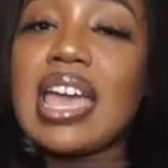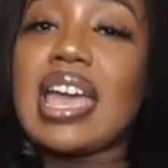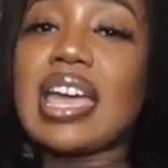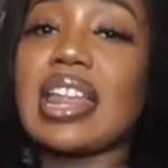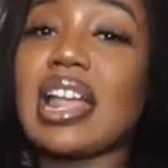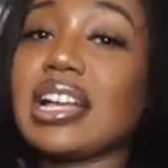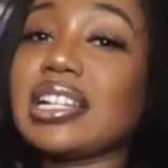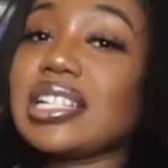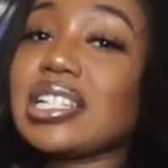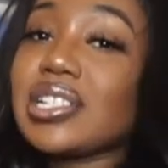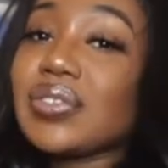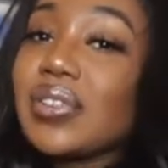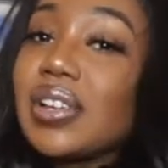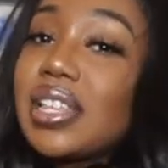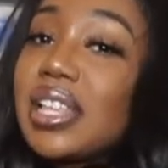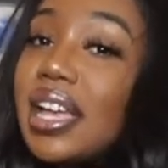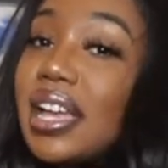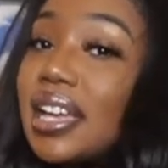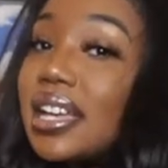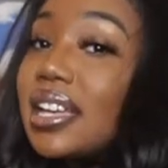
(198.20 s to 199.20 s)
and I just
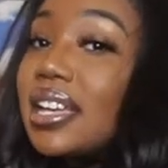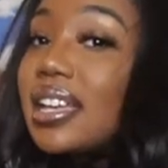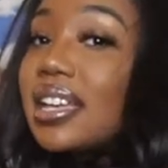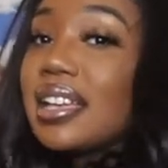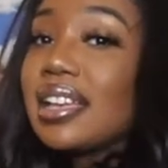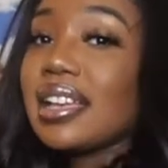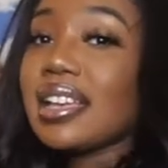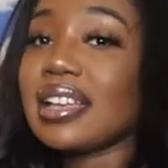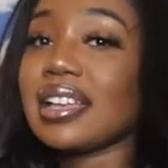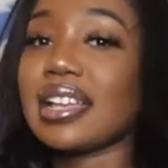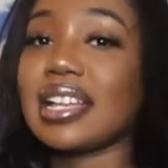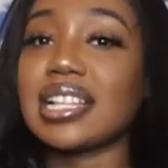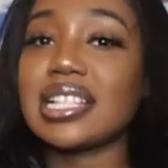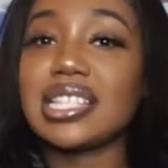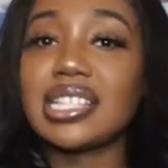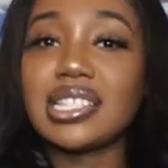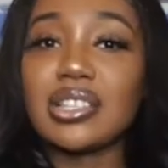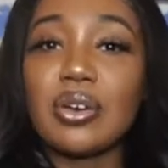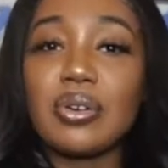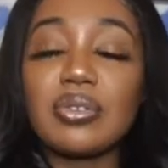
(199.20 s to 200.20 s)
feel like
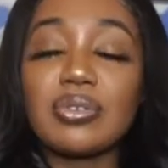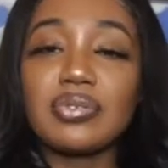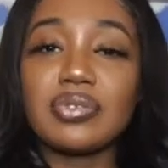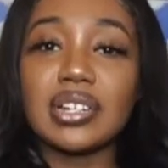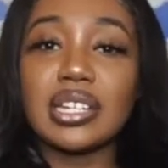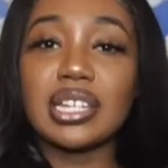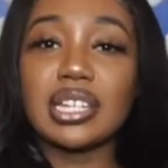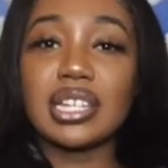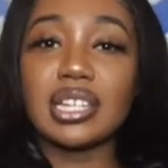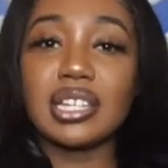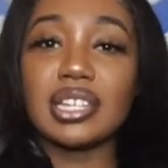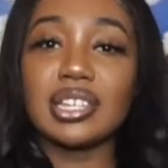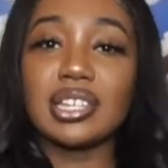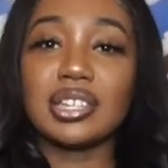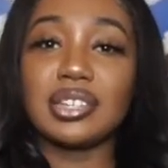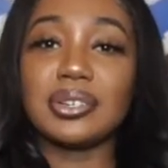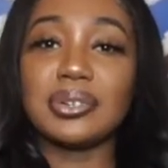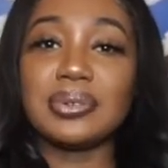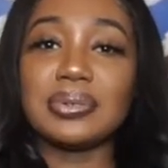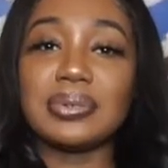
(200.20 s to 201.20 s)
it's so freaking
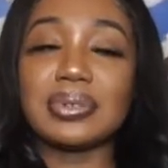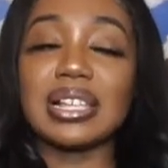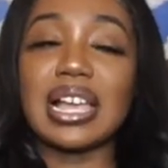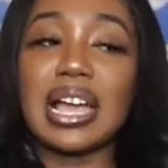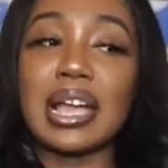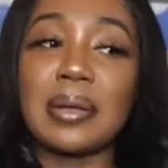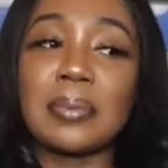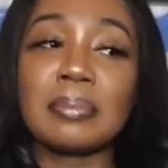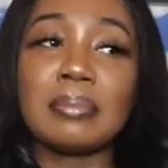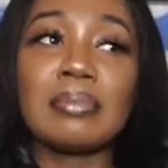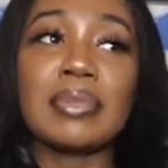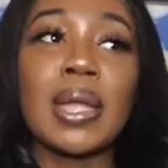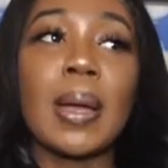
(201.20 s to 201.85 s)
cute like